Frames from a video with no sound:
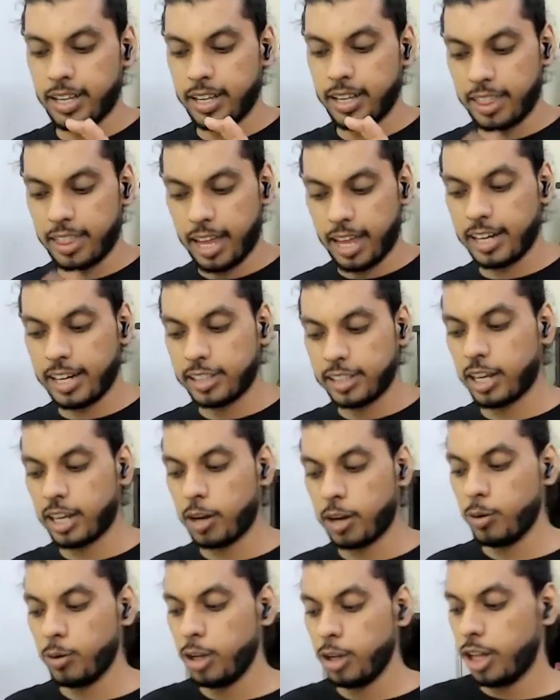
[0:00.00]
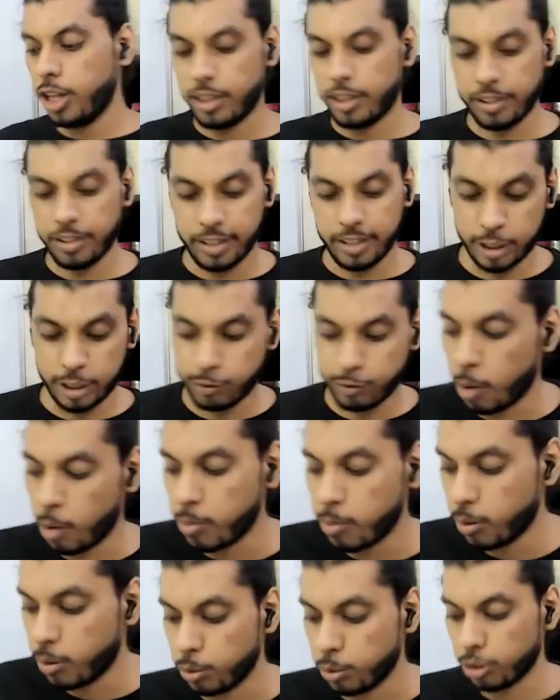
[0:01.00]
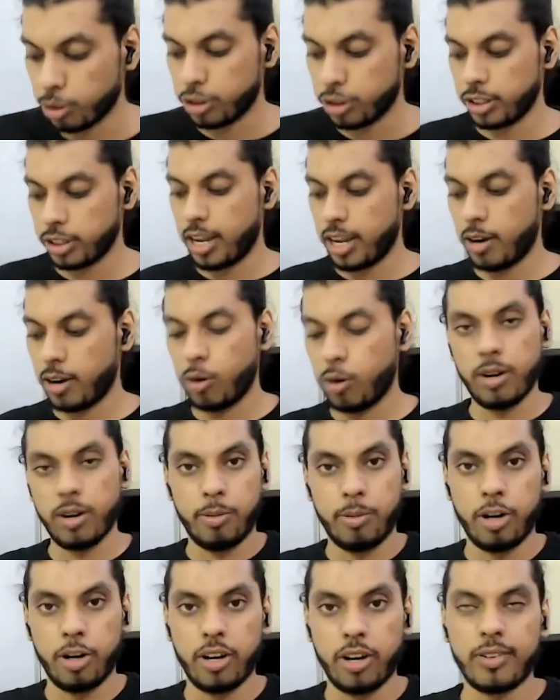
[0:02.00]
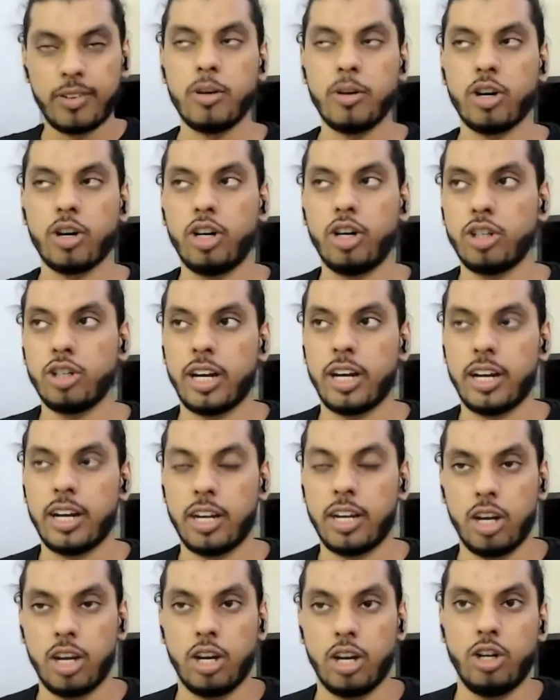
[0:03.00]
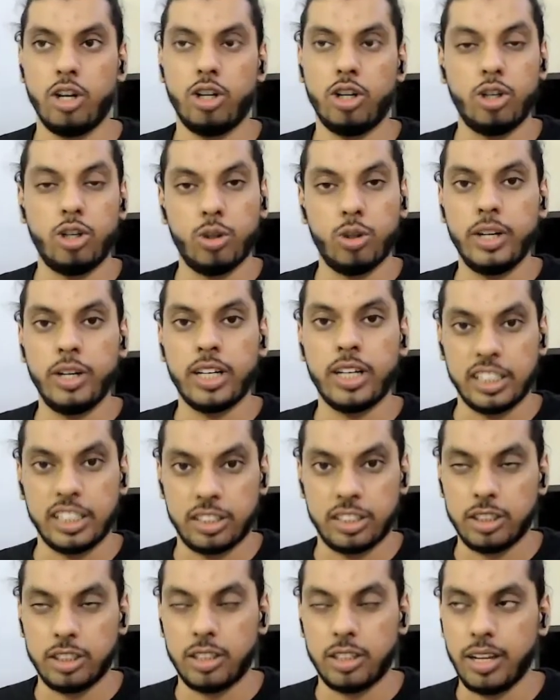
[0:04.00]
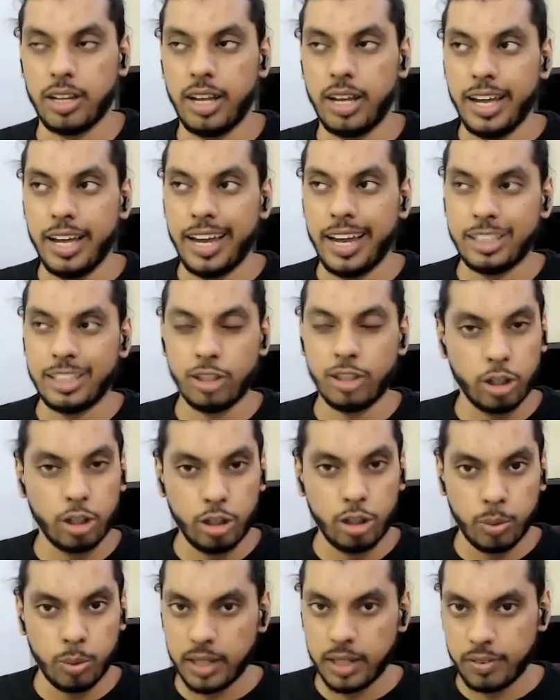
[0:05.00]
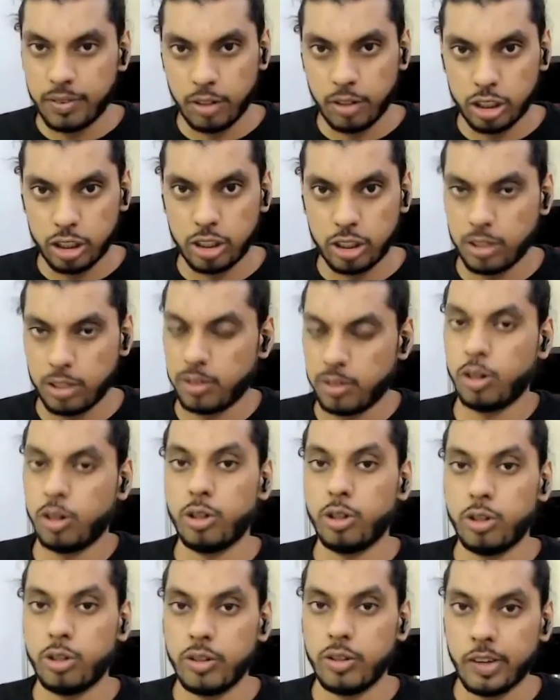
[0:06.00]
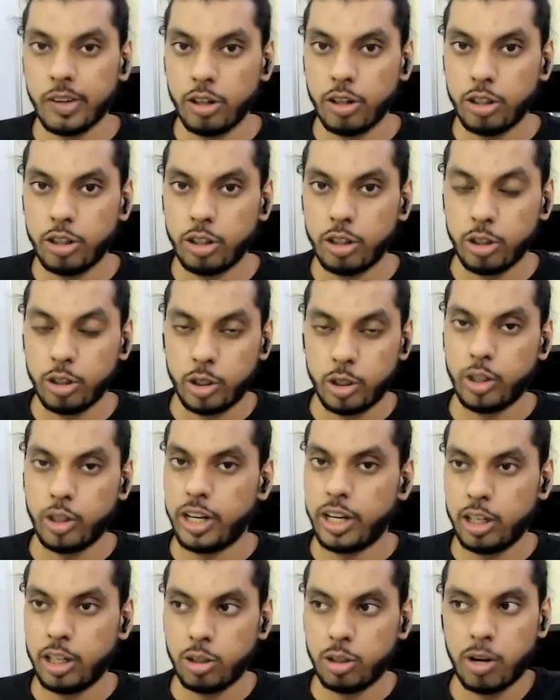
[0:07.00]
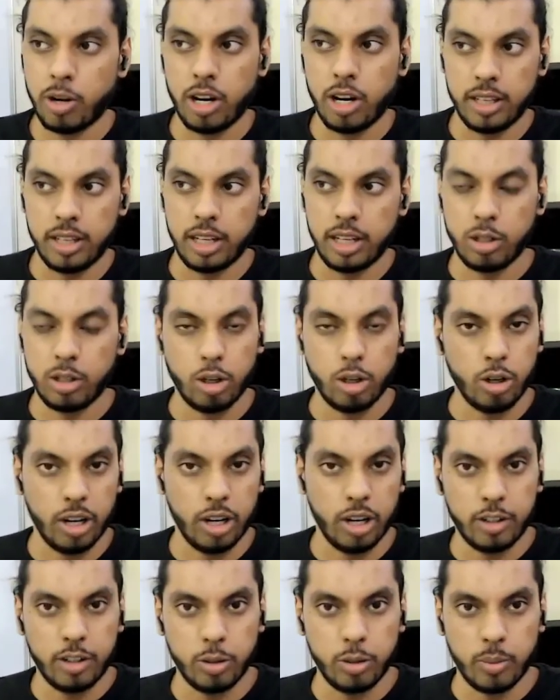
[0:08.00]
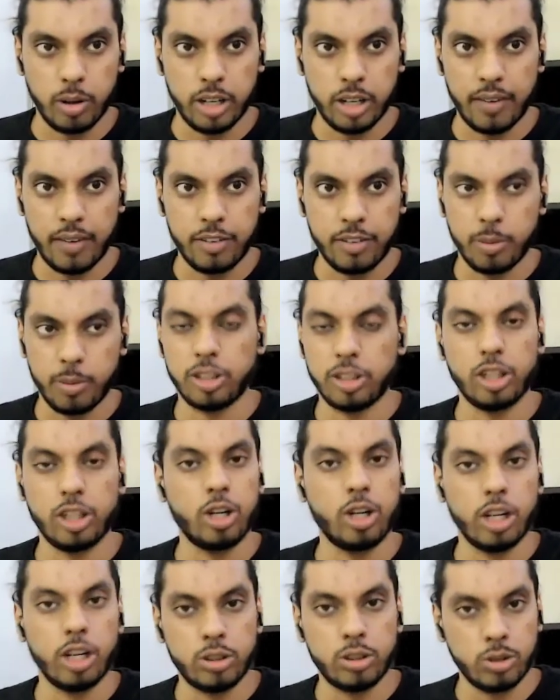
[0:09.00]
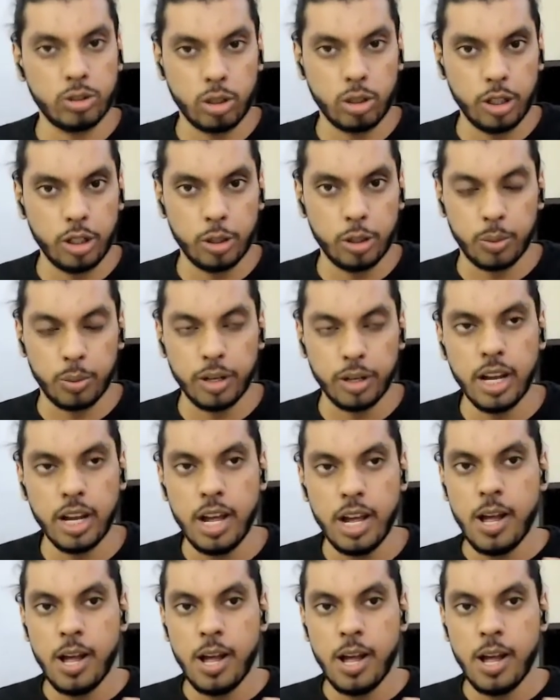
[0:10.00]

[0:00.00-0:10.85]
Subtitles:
That is how this formula works, and over a period of time you're going to do it consistently. It's not going to work if you're going to do it today, tomorrow, and then you leave it tomorrow, day after tomorrow. It's not going to work.